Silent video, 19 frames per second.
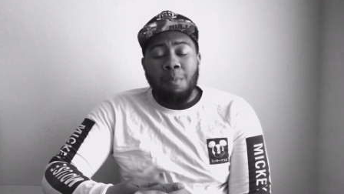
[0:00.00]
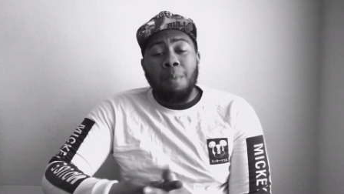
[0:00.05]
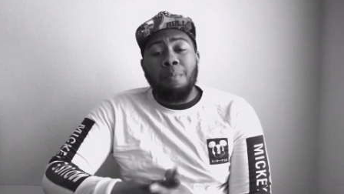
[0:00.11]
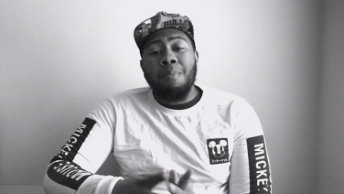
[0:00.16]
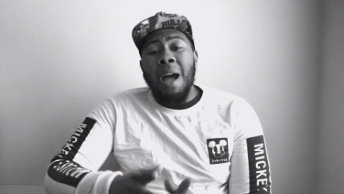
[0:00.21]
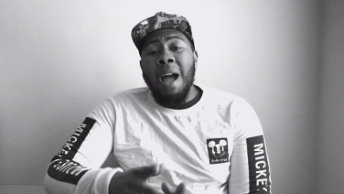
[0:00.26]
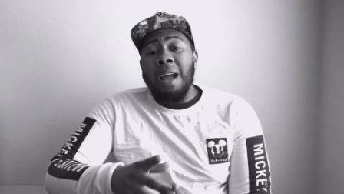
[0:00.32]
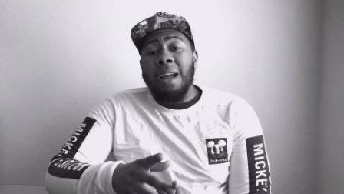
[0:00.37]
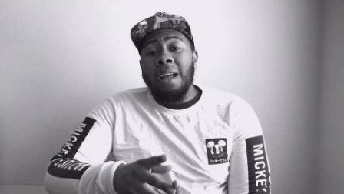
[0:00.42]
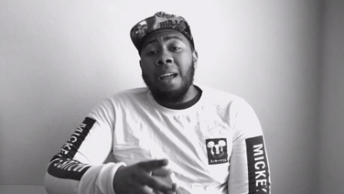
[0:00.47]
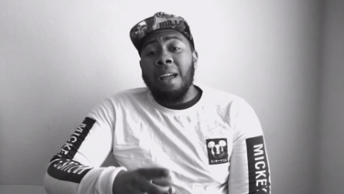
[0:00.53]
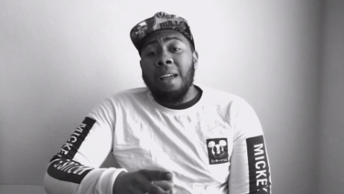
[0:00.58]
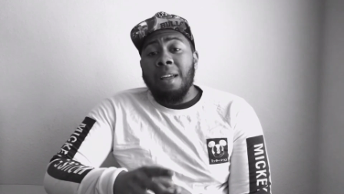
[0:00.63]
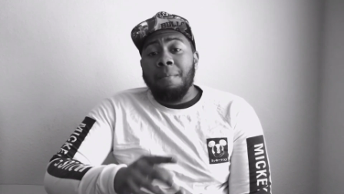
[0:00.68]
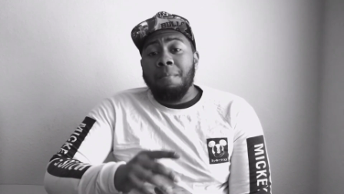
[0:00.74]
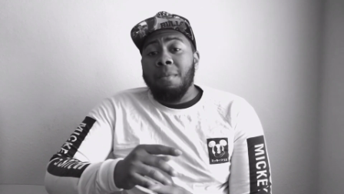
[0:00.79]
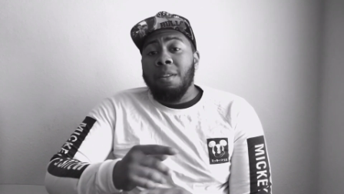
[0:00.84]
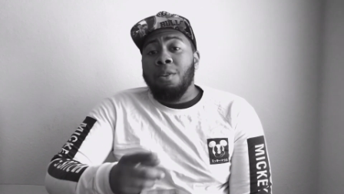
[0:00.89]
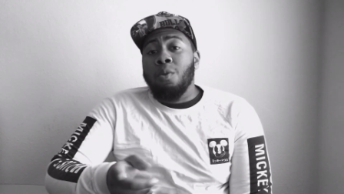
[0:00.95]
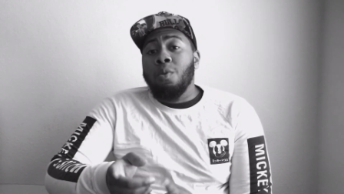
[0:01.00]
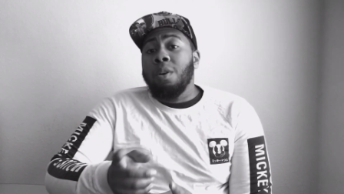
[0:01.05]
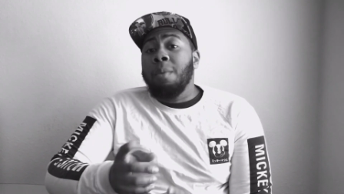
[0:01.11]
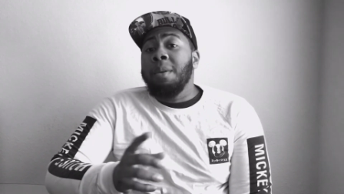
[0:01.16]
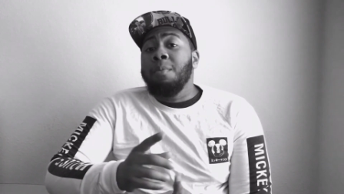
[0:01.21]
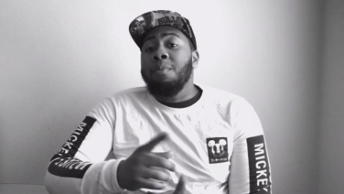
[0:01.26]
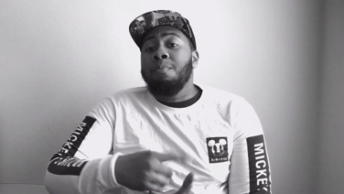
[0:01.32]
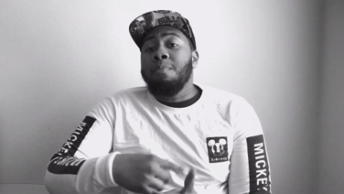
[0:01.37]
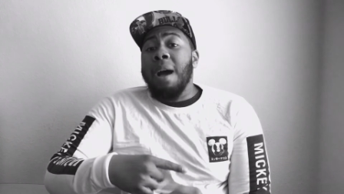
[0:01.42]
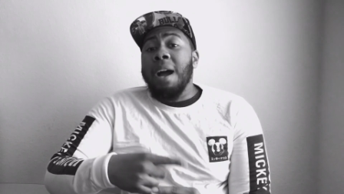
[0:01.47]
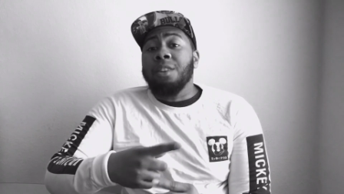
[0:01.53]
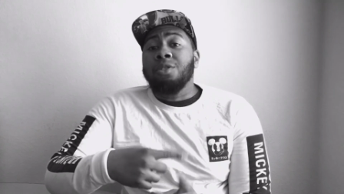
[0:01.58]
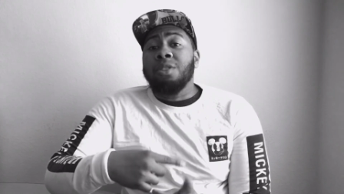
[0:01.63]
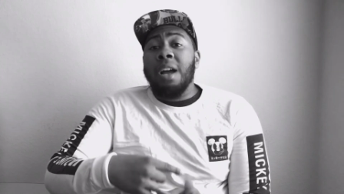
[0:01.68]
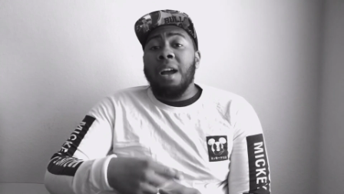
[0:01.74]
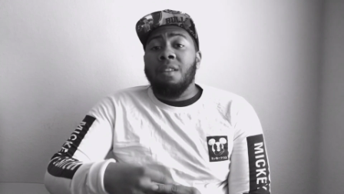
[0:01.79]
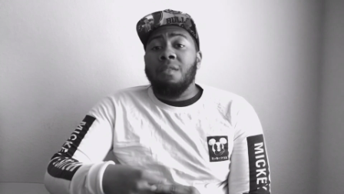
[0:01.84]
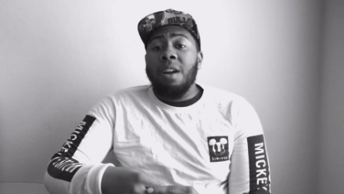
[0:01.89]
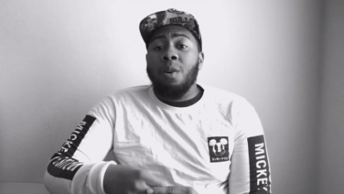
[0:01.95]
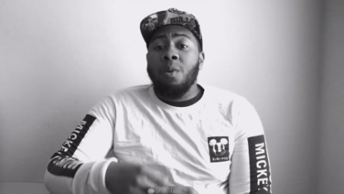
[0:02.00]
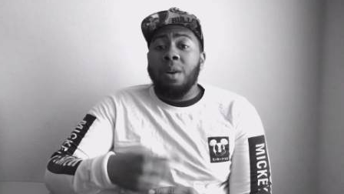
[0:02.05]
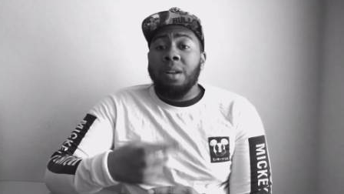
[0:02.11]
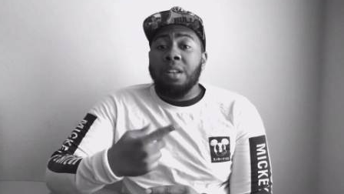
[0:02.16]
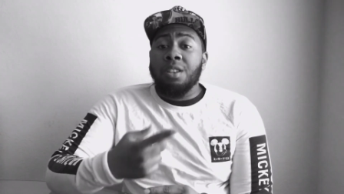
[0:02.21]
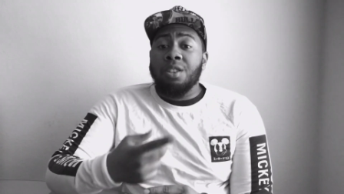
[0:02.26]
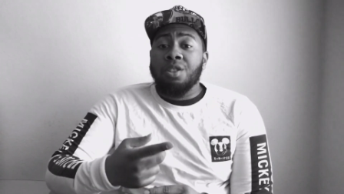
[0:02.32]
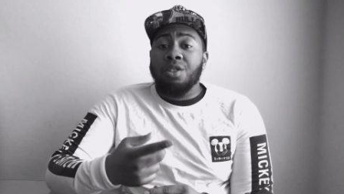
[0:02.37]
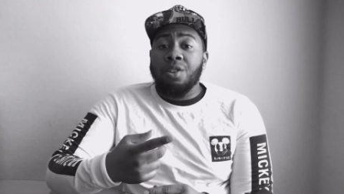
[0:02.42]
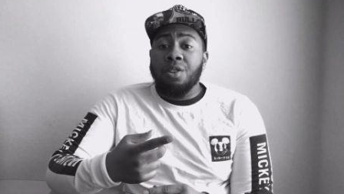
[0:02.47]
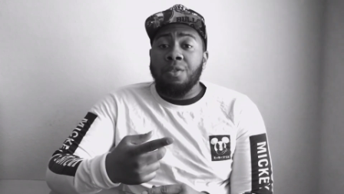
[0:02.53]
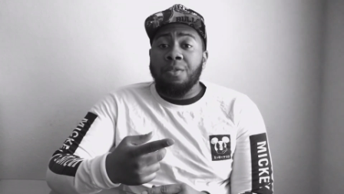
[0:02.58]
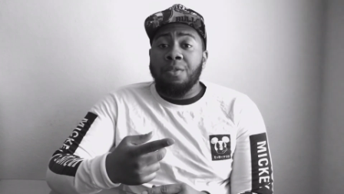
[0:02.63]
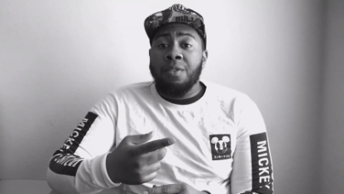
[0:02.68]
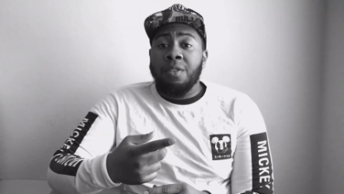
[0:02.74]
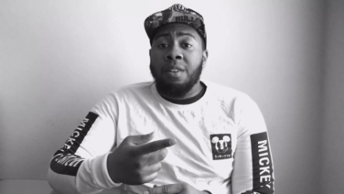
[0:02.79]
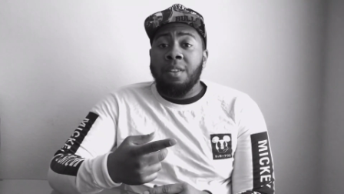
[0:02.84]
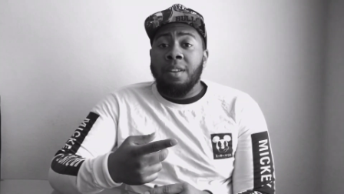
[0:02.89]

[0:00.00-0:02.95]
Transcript: But back, let me backtrack right quick. The Surf,